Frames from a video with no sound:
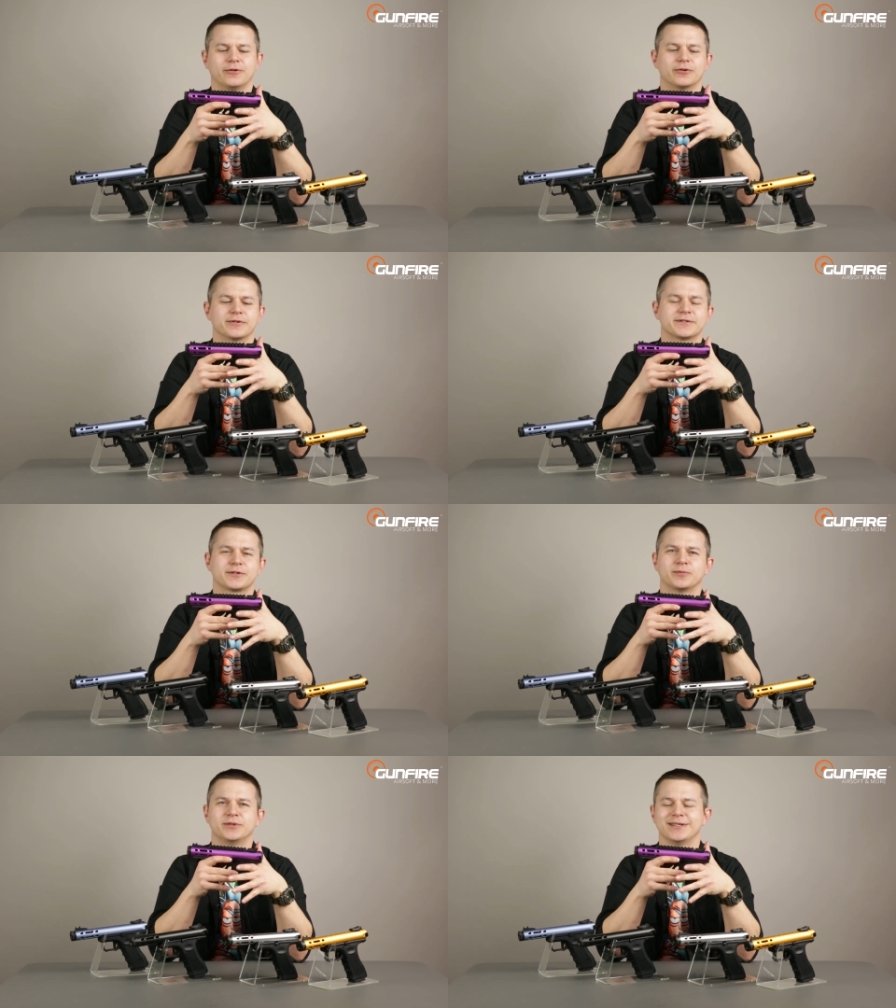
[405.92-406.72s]
for
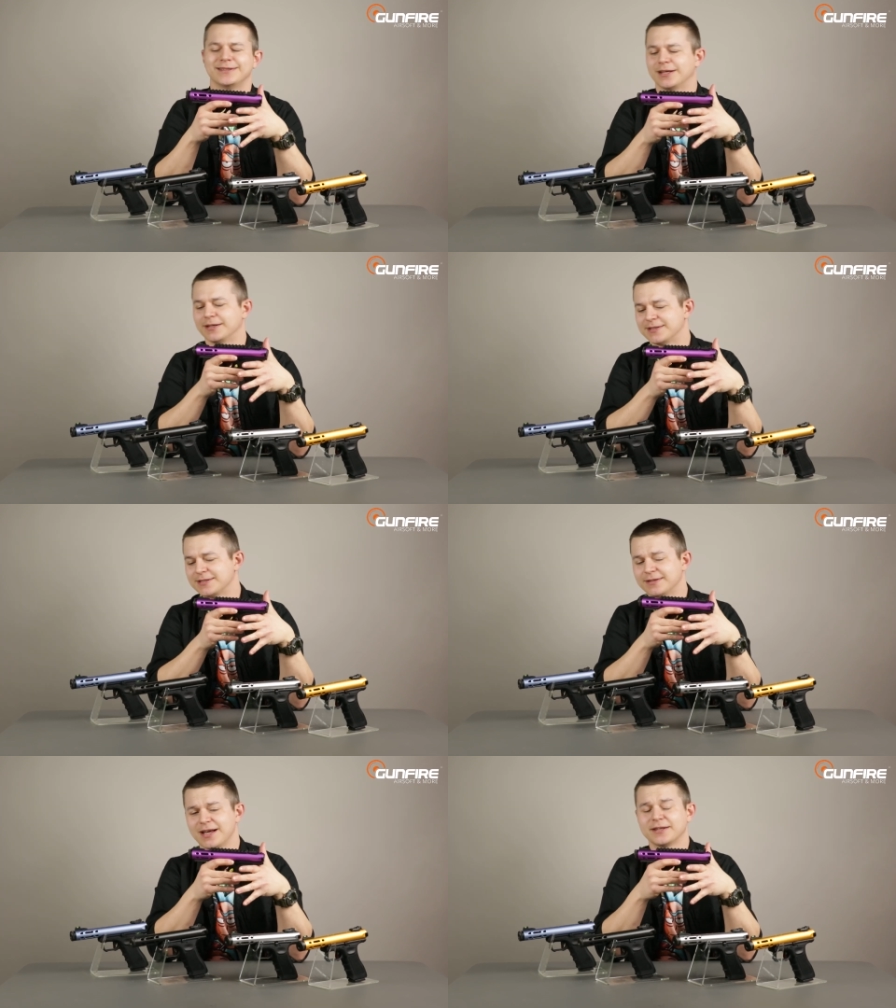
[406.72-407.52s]
something that
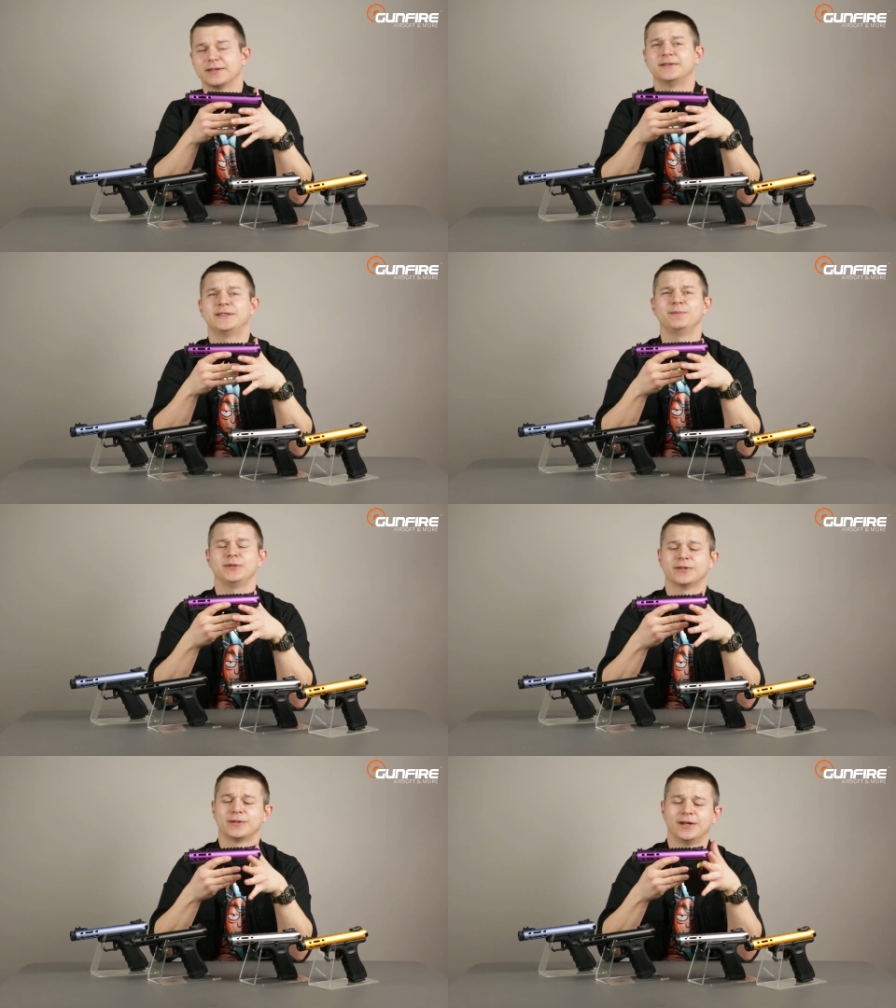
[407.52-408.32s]
is not a
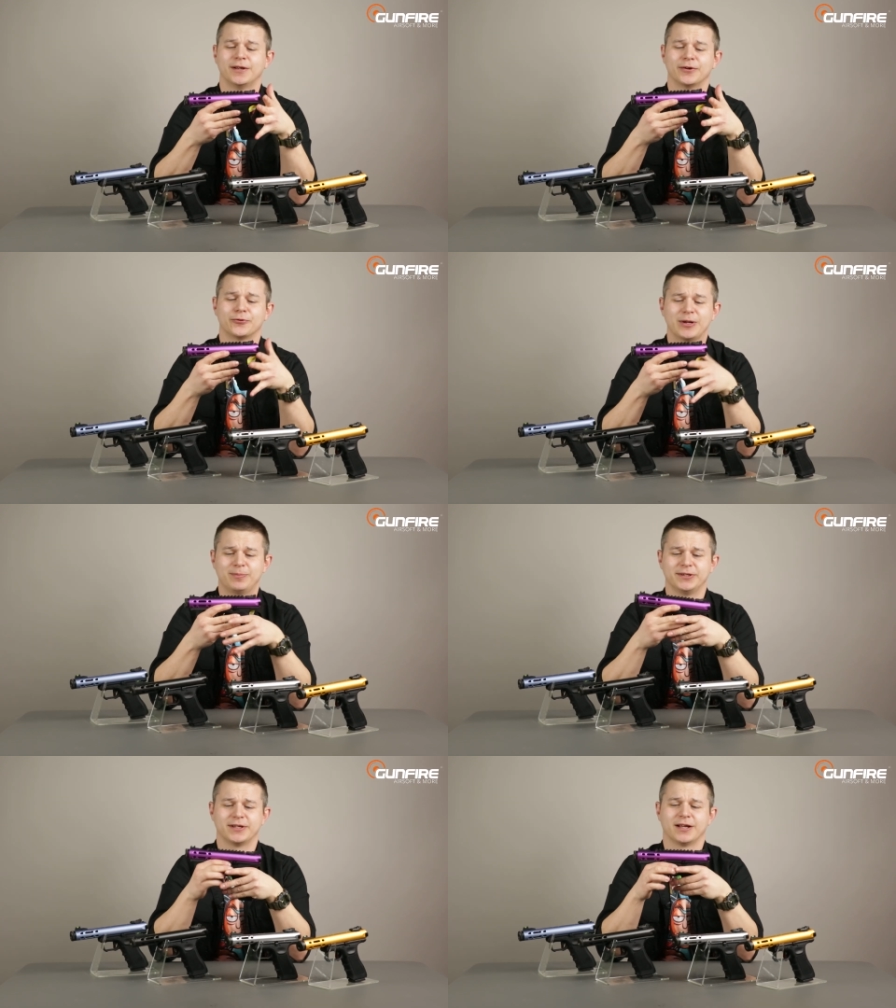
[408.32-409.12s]
typical
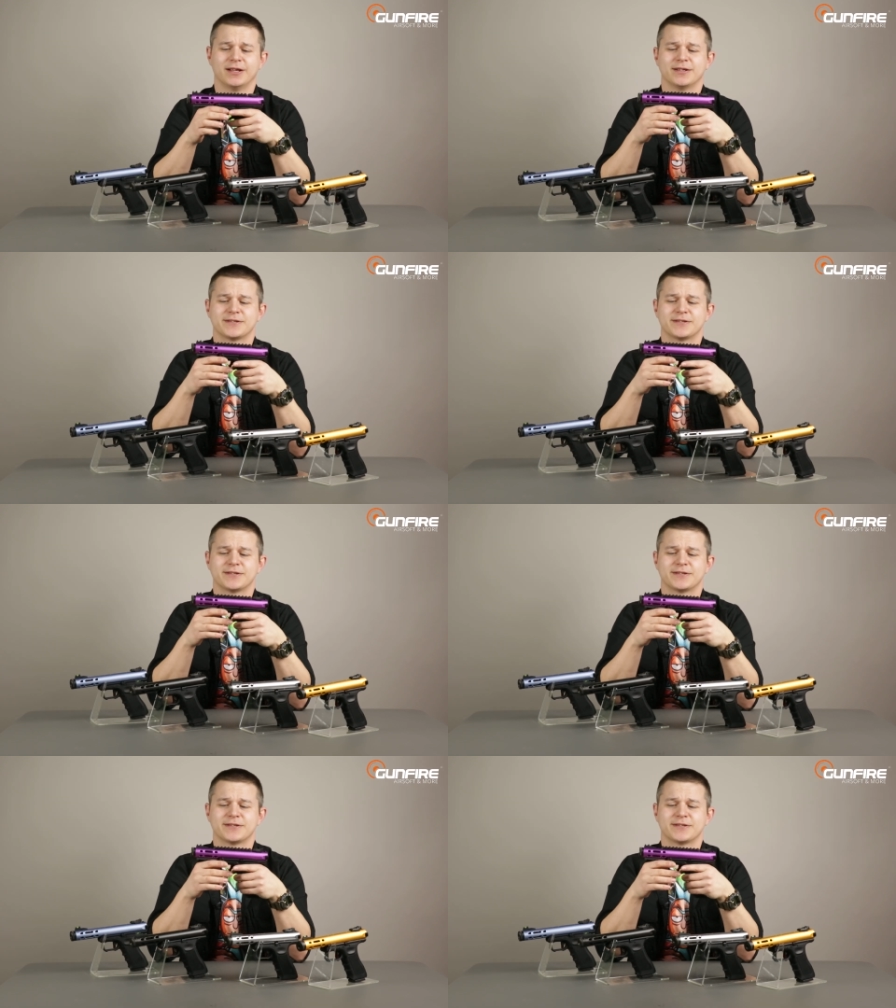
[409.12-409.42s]
replica,